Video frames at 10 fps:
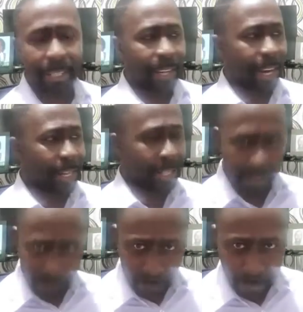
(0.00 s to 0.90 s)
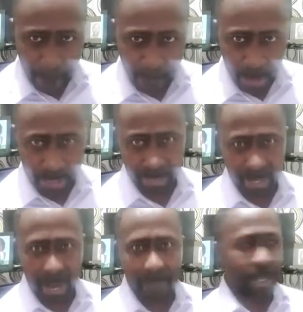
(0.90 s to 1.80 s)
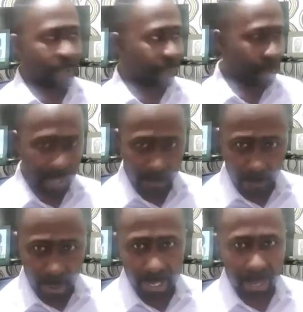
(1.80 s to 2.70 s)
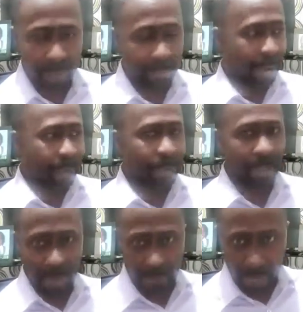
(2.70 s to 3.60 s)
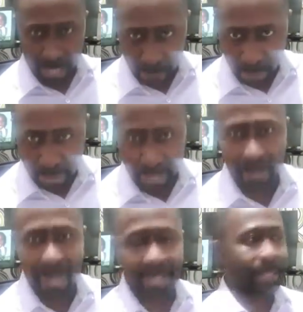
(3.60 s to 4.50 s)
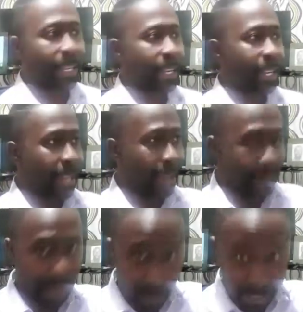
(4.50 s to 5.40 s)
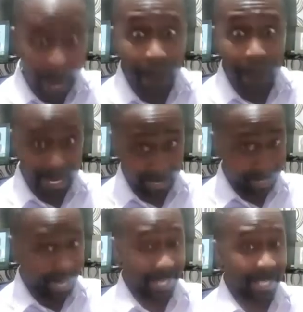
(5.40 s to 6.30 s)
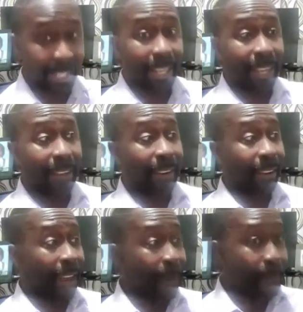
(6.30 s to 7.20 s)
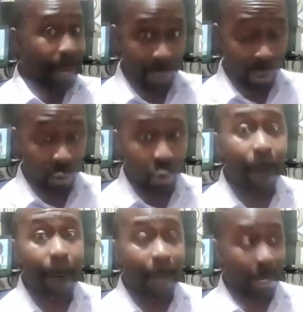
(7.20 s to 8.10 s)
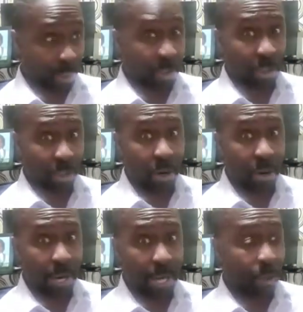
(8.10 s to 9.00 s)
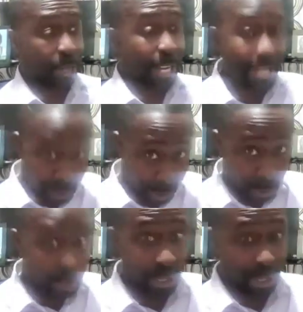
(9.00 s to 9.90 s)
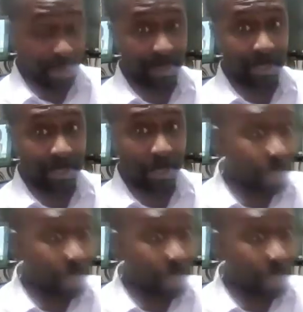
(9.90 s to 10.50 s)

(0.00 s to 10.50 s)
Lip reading: and it need for be modern. I mean, if you want a modern army, you get a modern mess, and because that mess it means so much, to the institution. It's not